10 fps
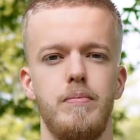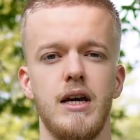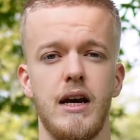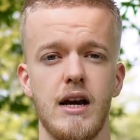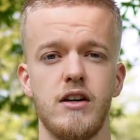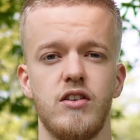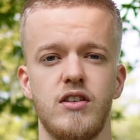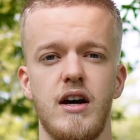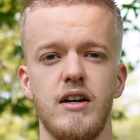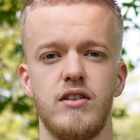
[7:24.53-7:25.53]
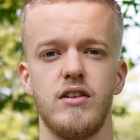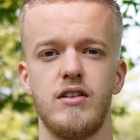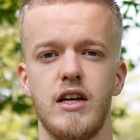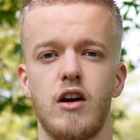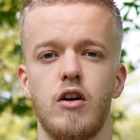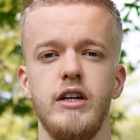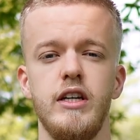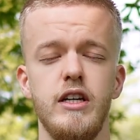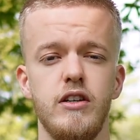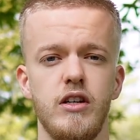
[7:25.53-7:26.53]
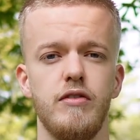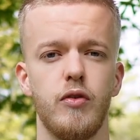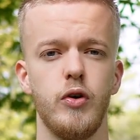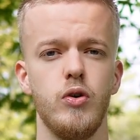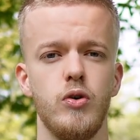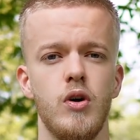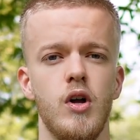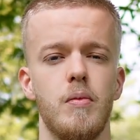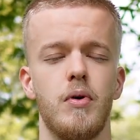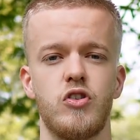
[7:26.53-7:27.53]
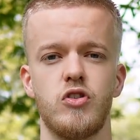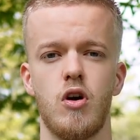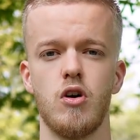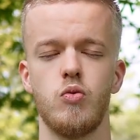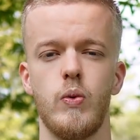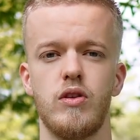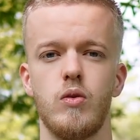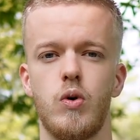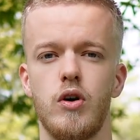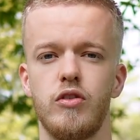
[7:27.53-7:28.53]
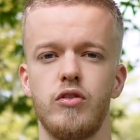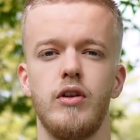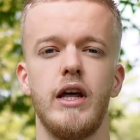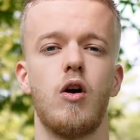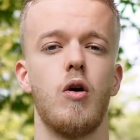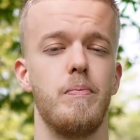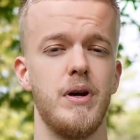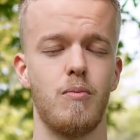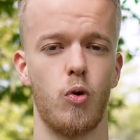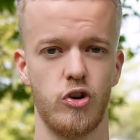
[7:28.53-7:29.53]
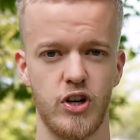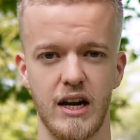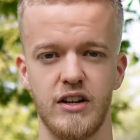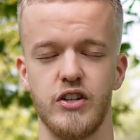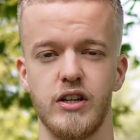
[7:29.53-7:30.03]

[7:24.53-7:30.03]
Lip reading: Pick exercises that are easy for you, but start with the ones that are a bit more challenging.